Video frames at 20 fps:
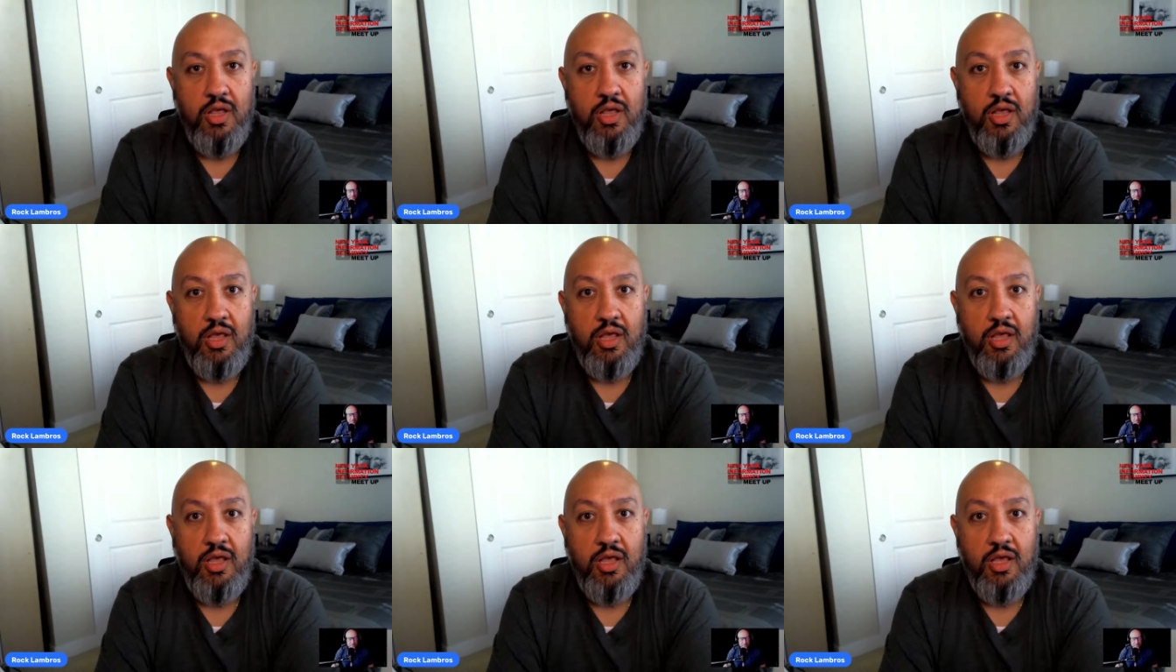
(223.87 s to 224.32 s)

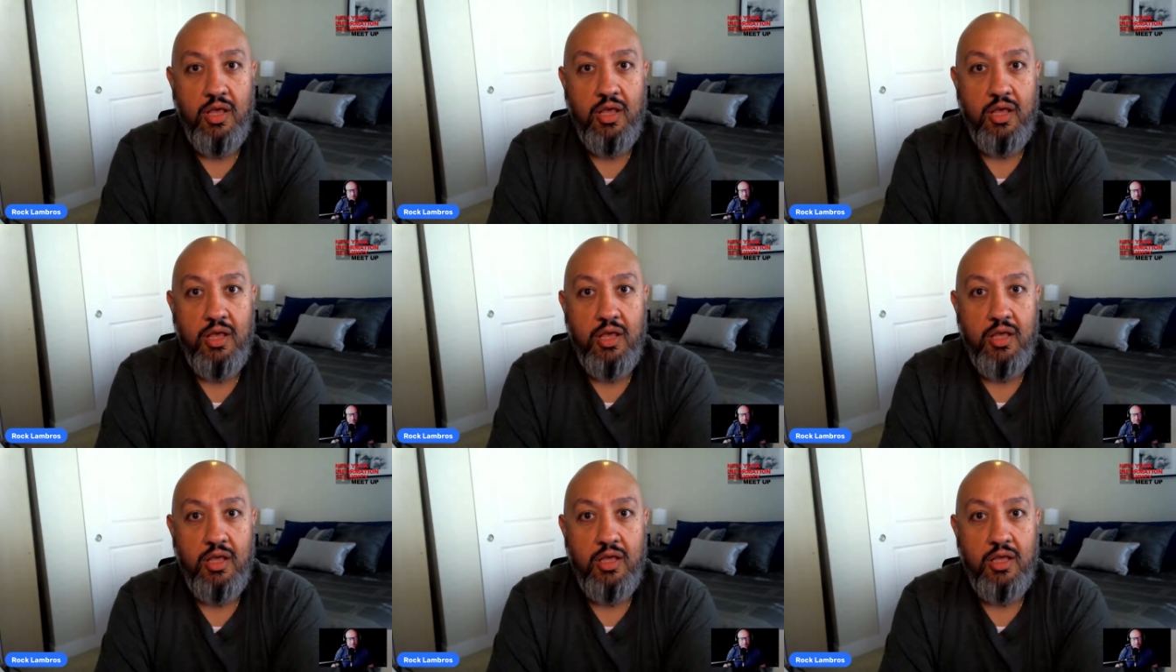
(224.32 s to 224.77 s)

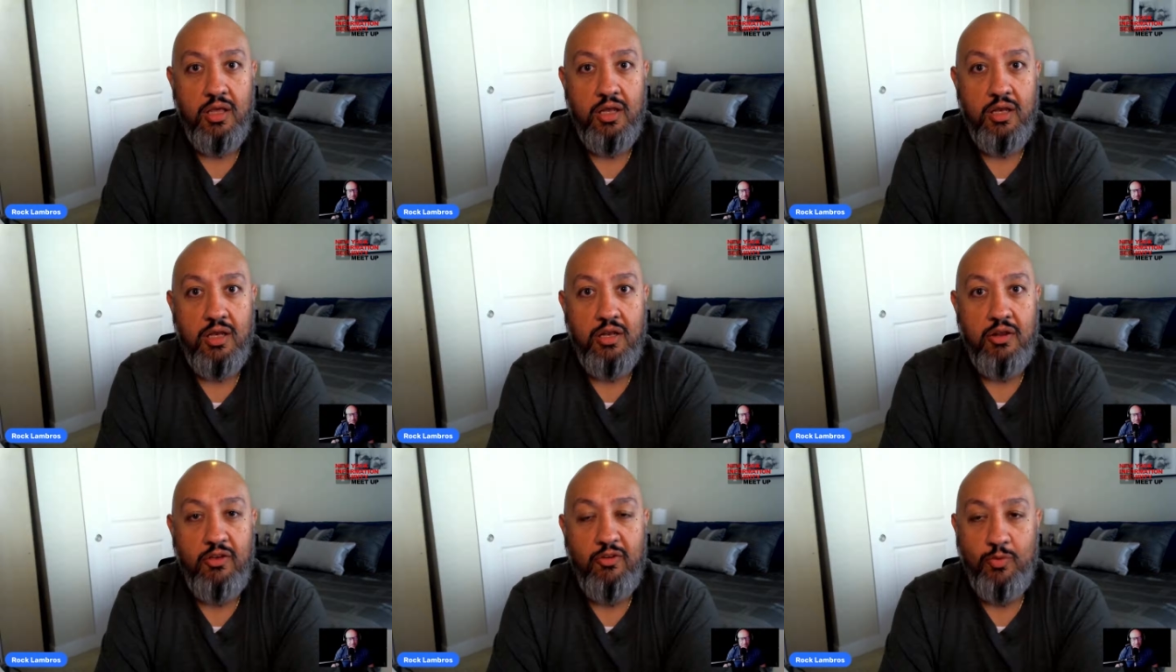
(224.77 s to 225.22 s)

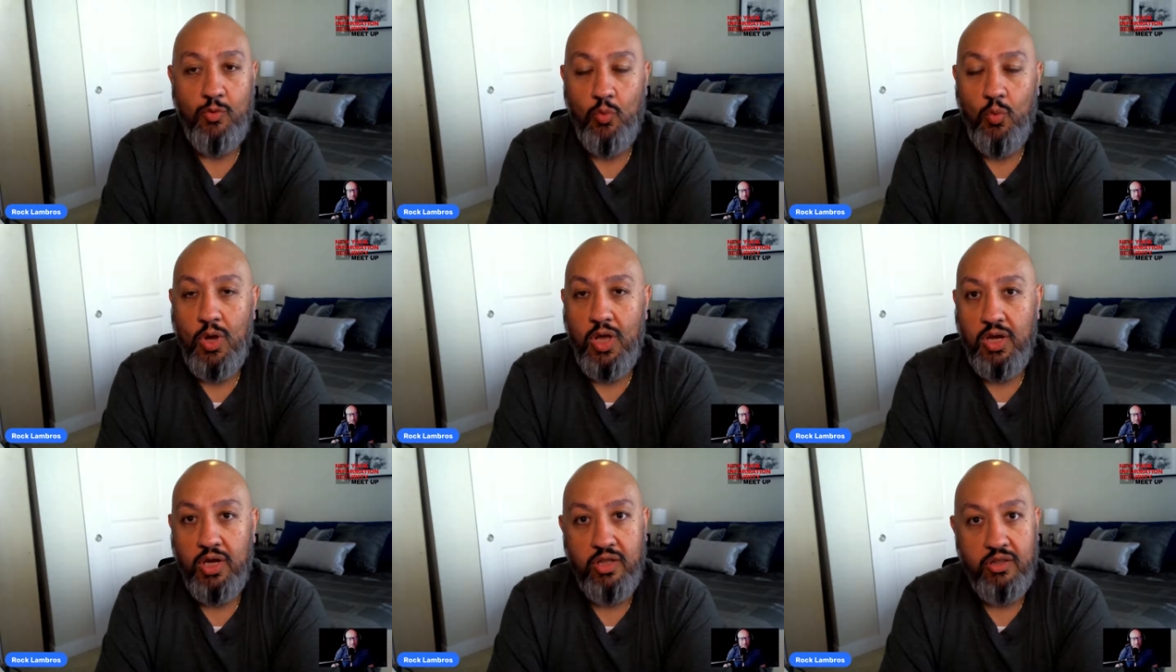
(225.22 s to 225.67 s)
And I've been
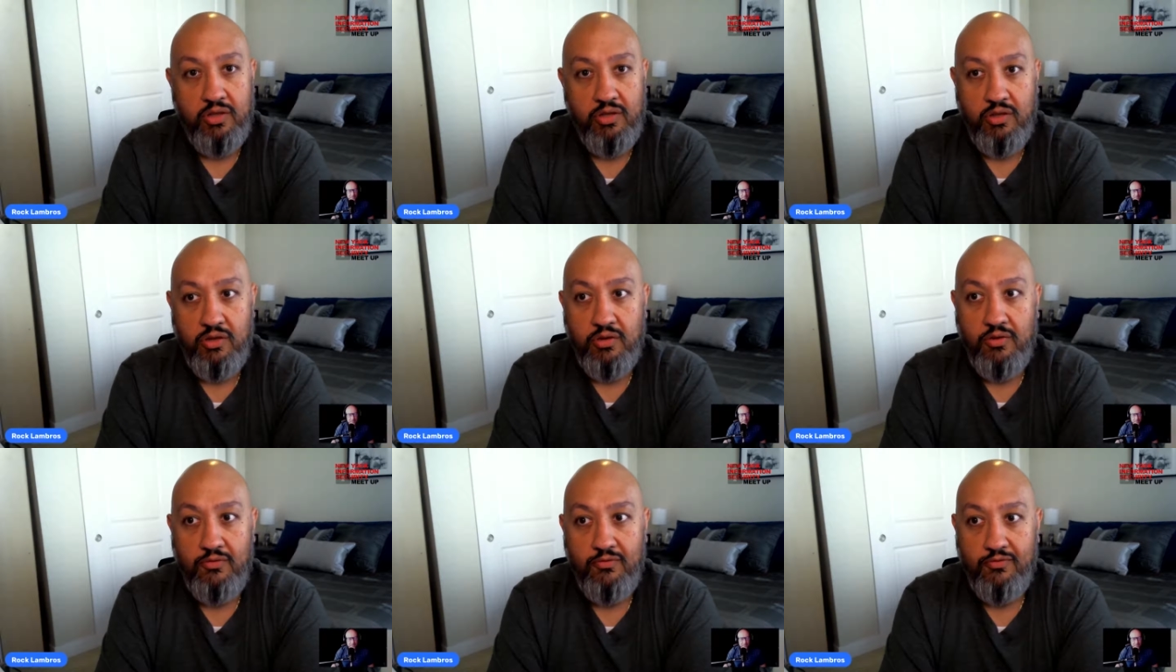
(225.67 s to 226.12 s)
wanting
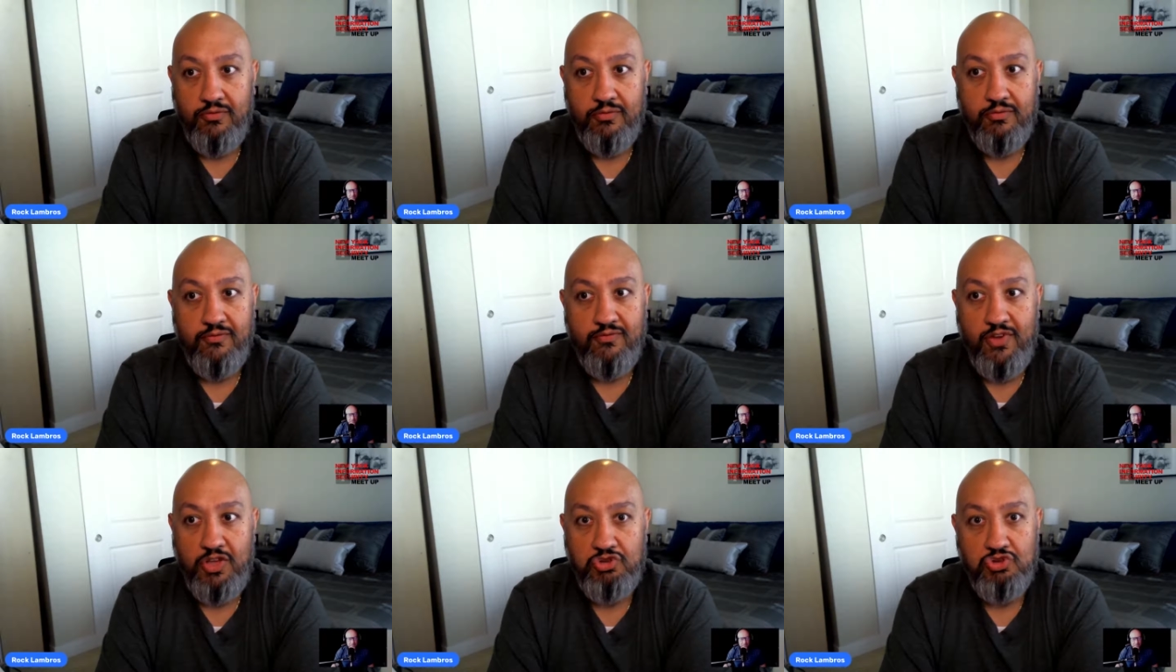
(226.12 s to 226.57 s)
to
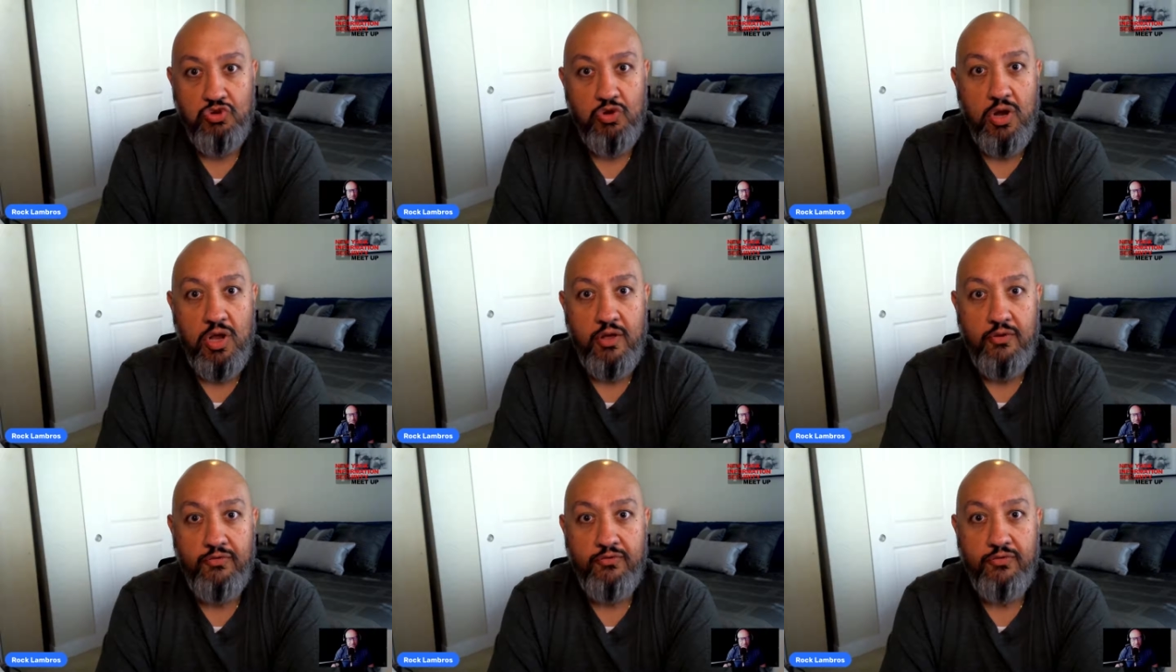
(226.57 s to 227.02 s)
venture
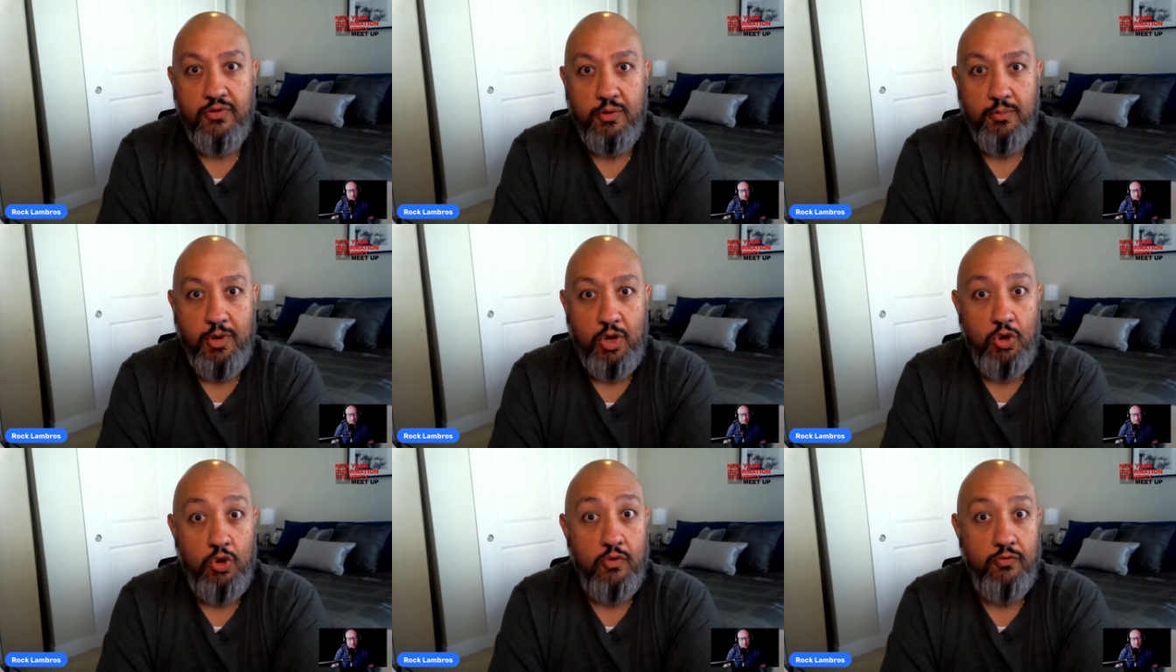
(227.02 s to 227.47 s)
off on
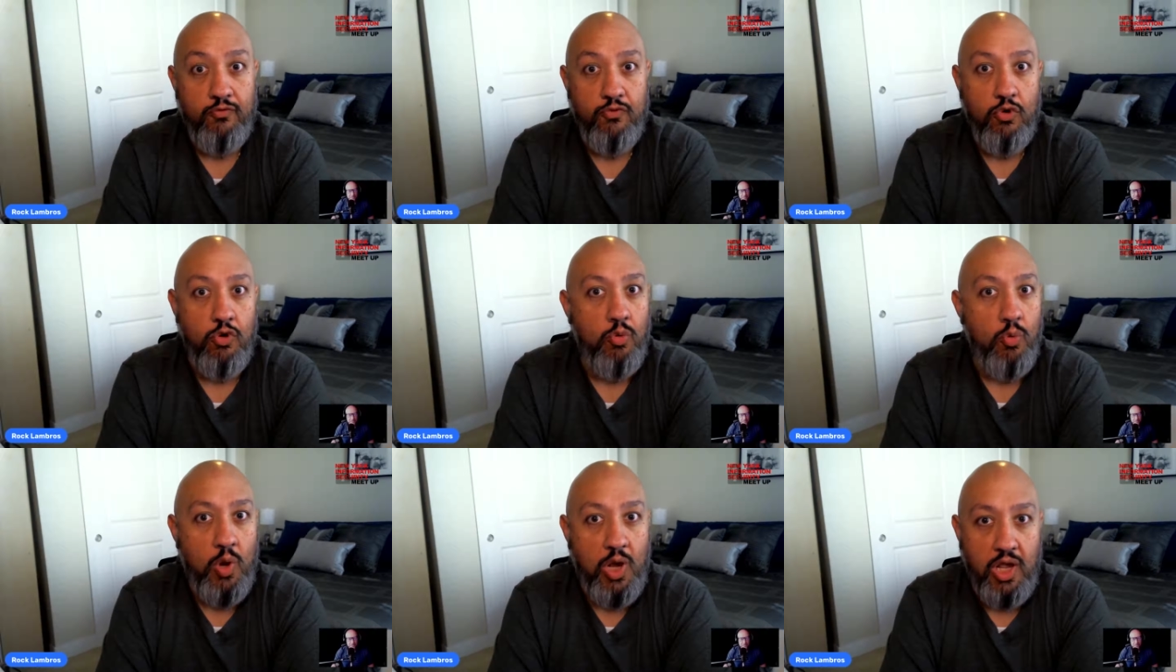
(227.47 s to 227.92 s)
my own
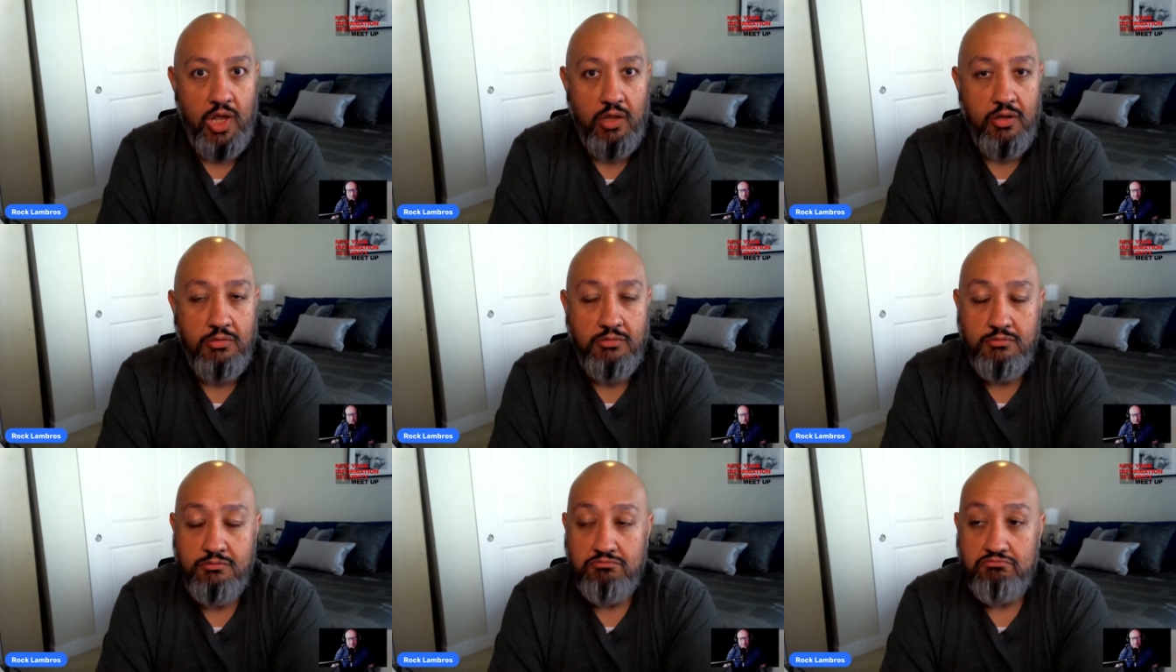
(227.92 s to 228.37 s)
for a
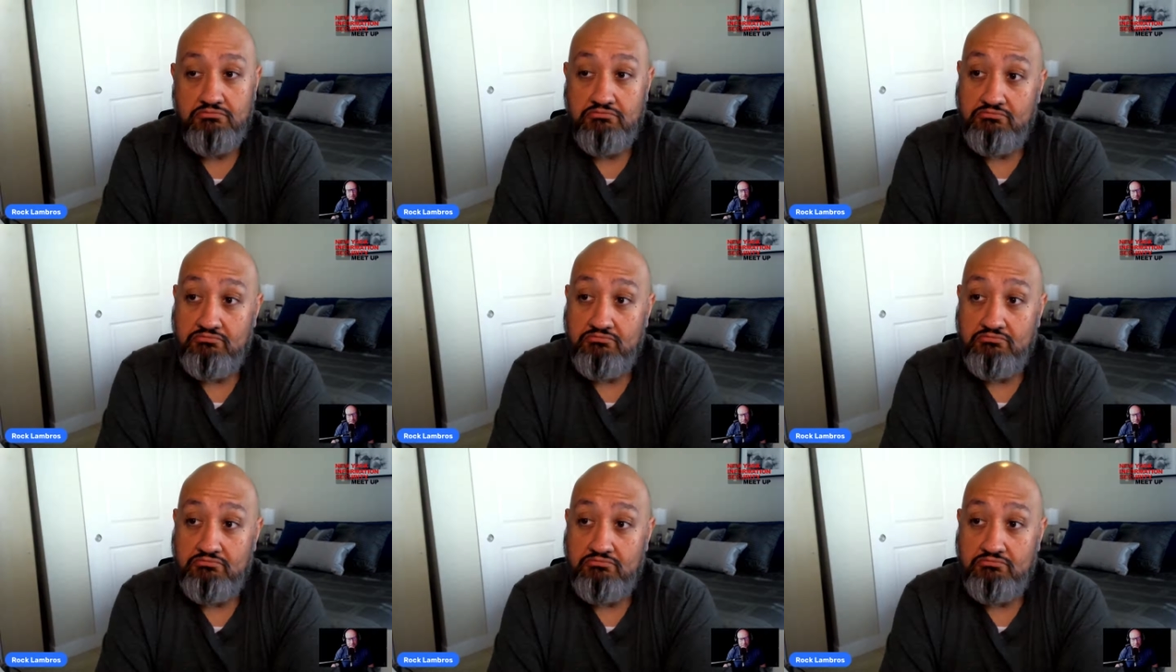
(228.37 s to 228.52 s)
while.